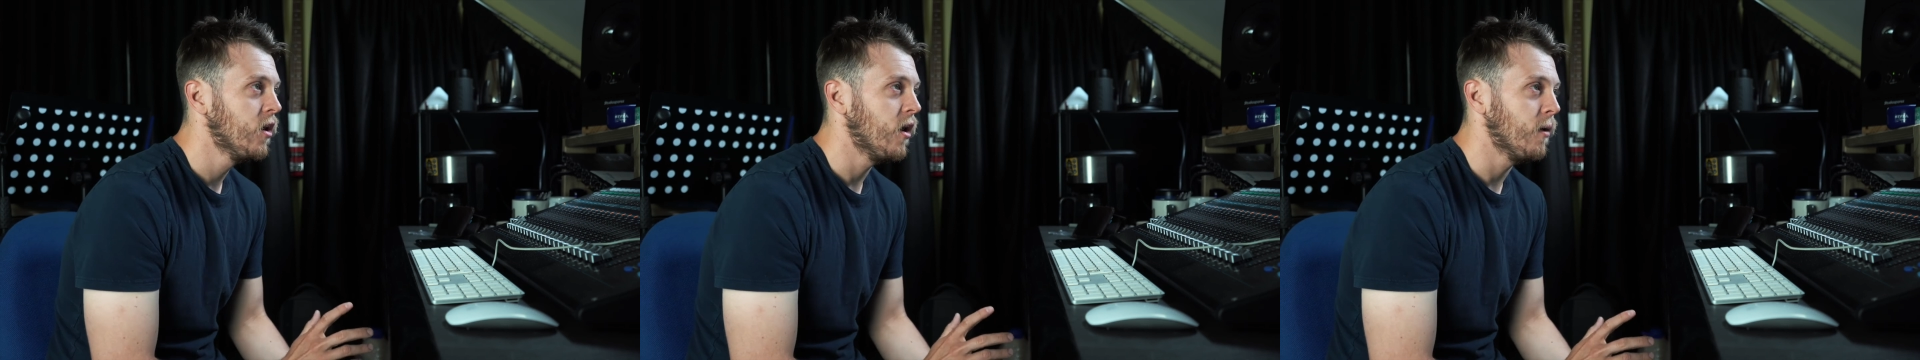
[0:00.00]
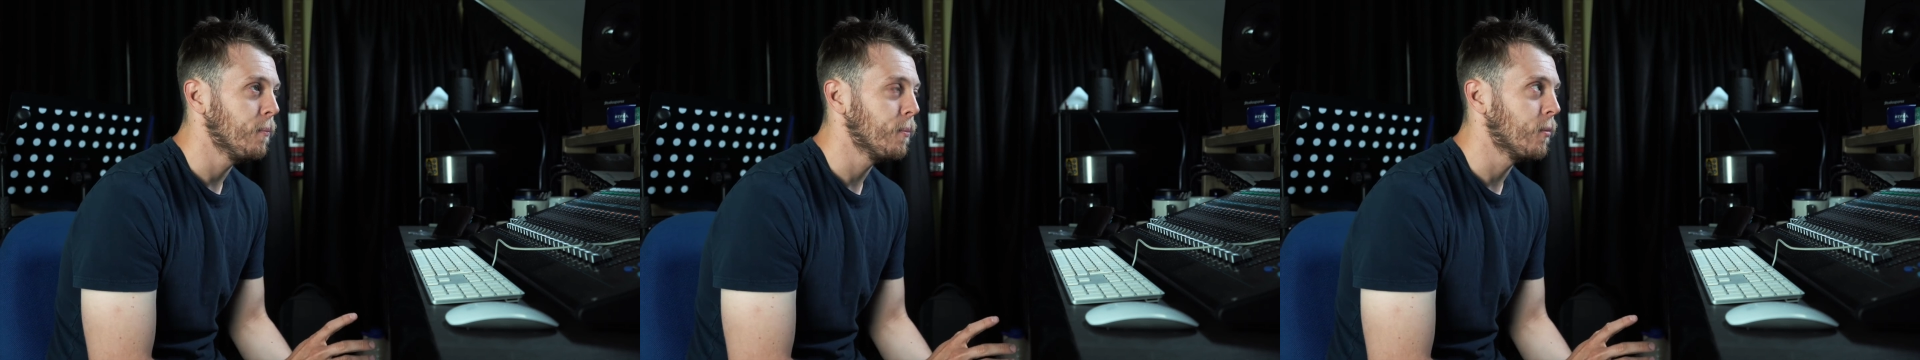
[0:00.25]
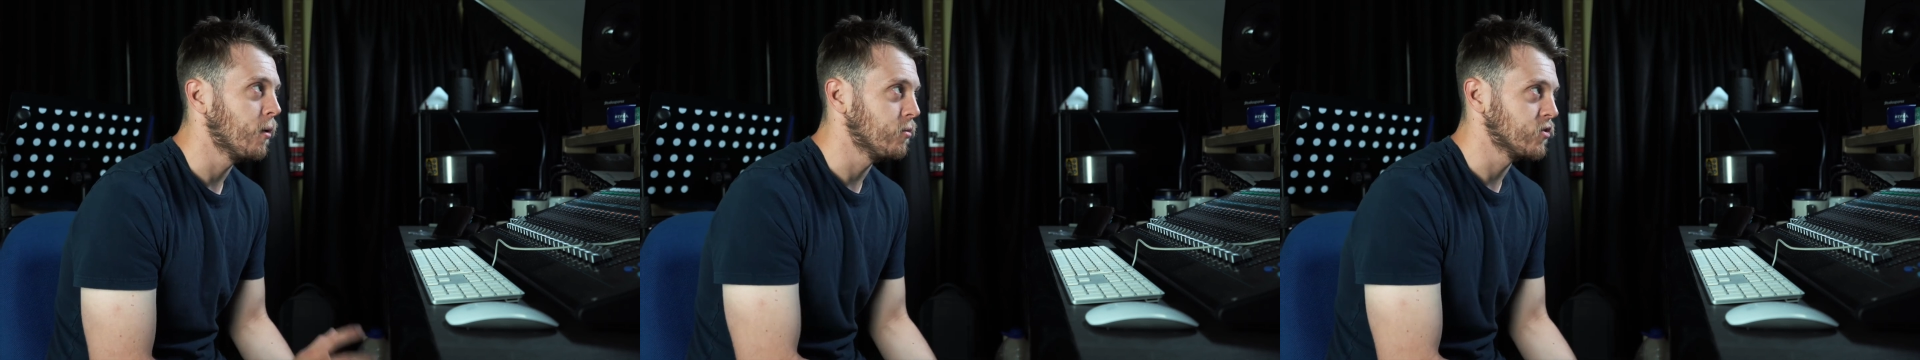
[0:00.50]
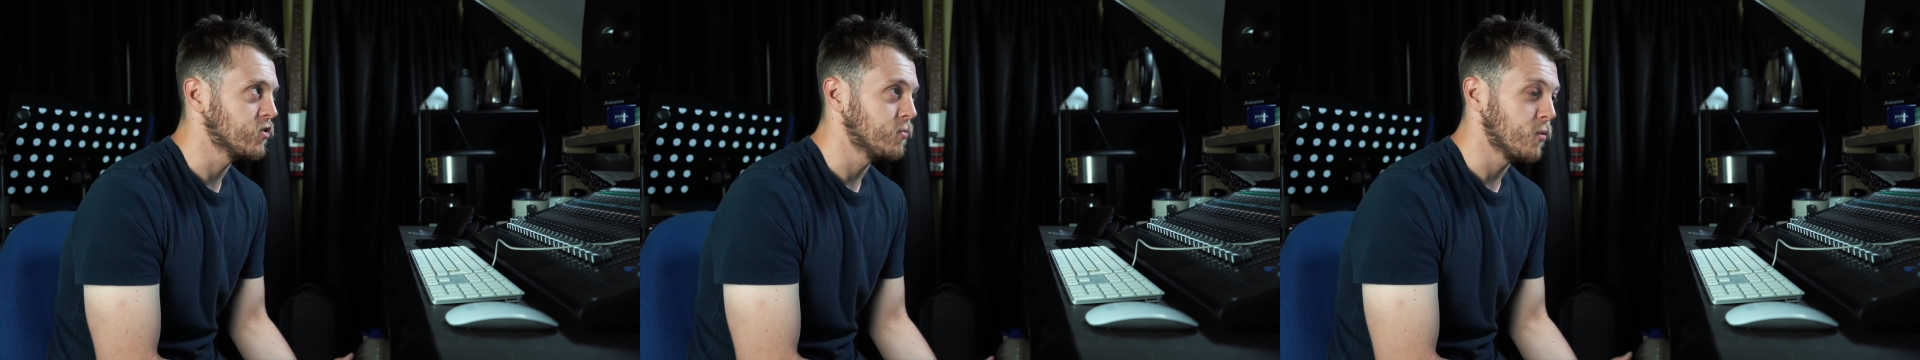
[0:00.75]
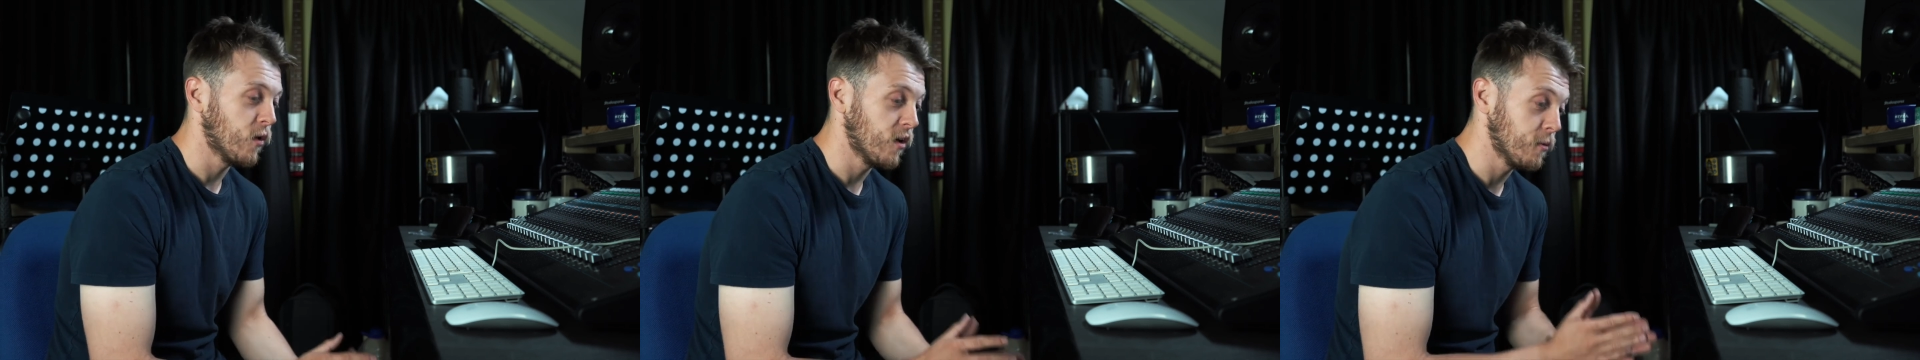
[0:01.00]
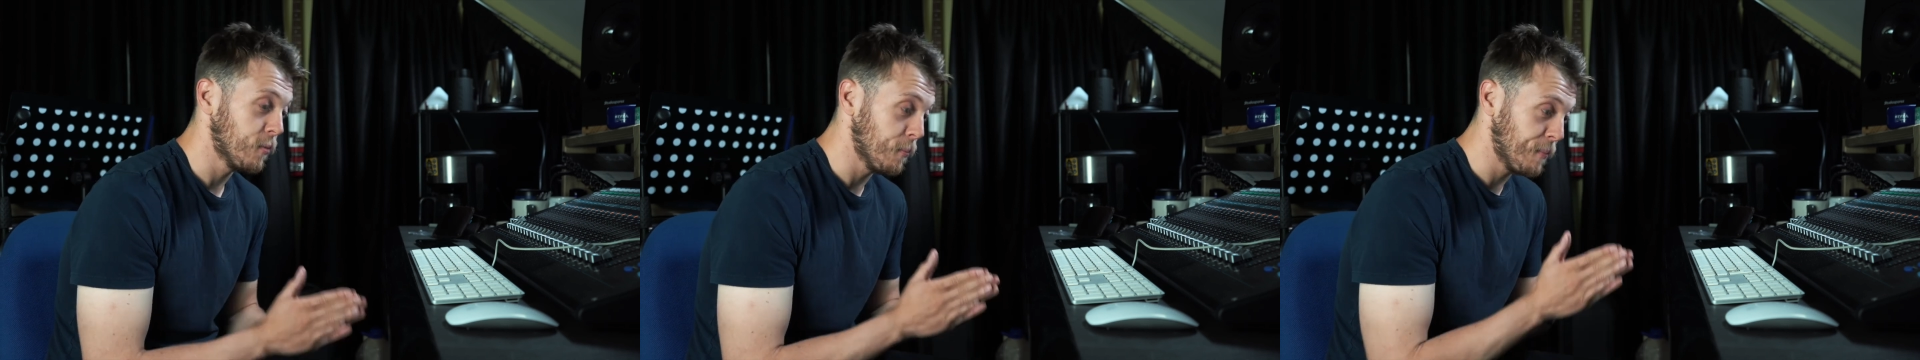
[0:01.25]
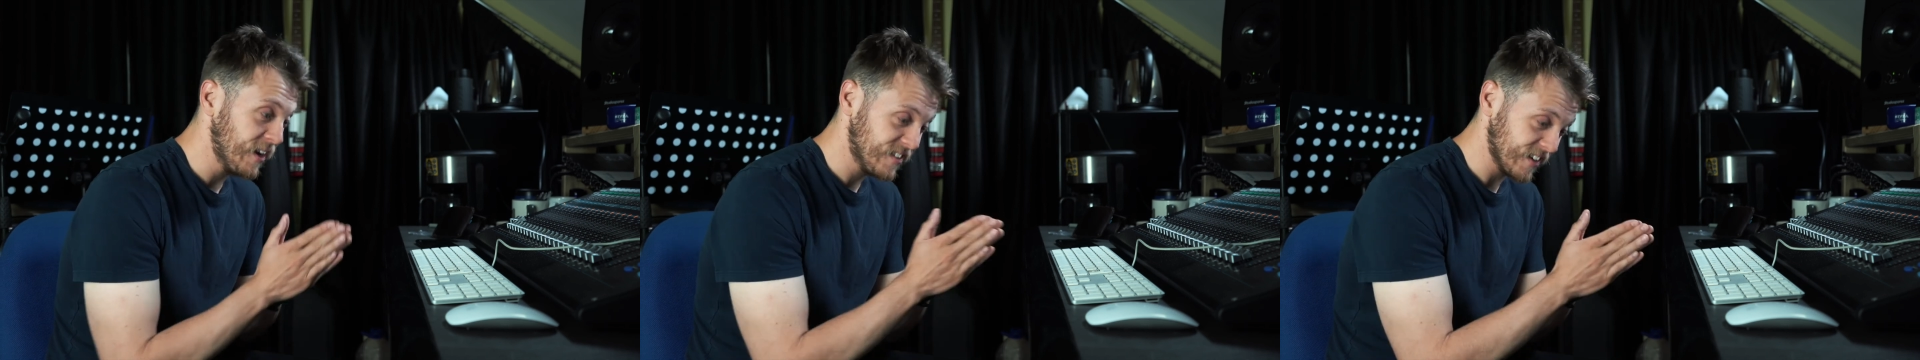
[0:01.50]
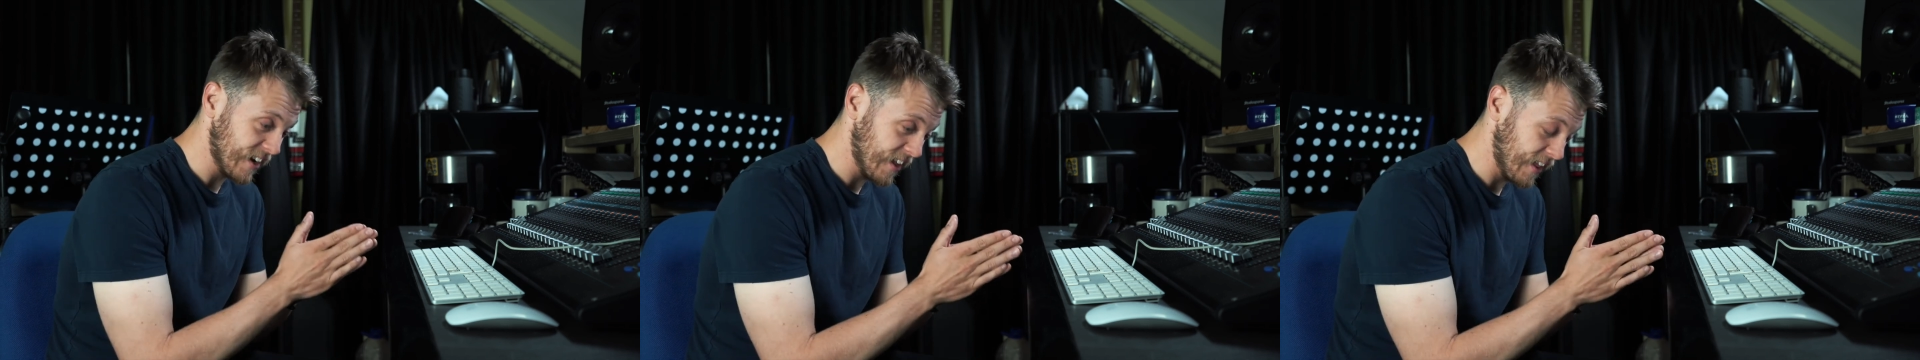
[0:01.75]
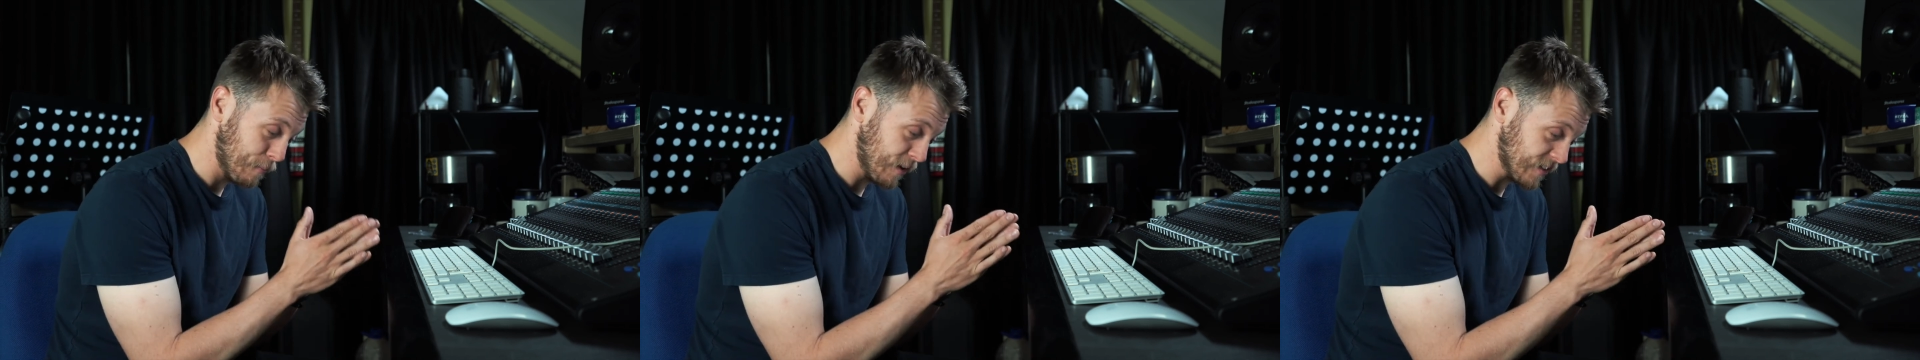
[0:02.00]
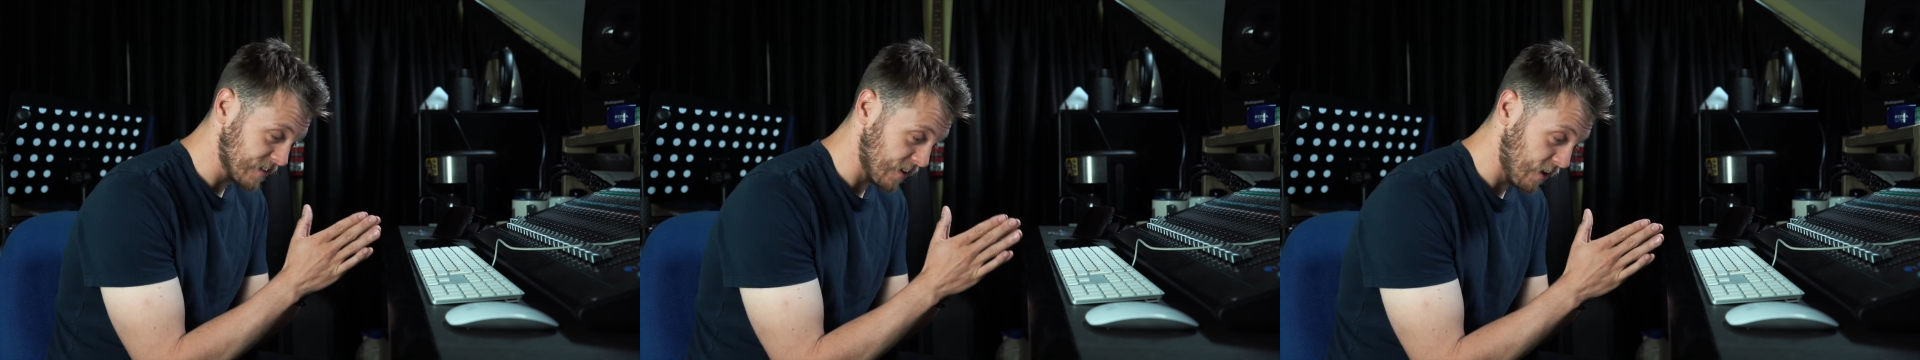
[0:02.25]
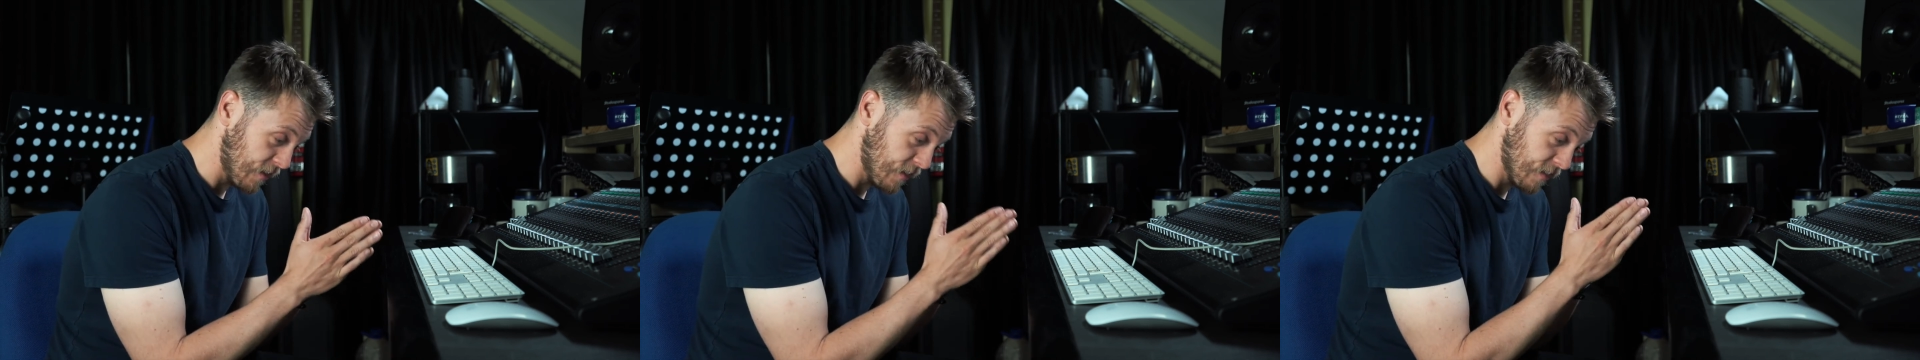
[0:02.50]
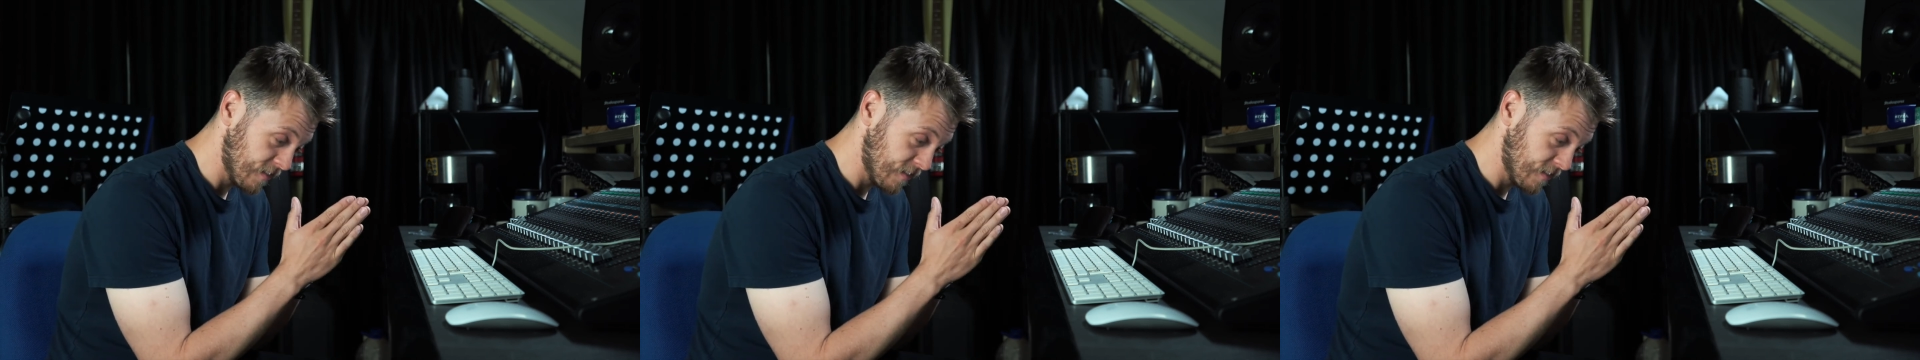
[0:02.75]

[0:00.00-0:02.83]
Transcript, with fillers: um, but I'm not super worried. But basically that means that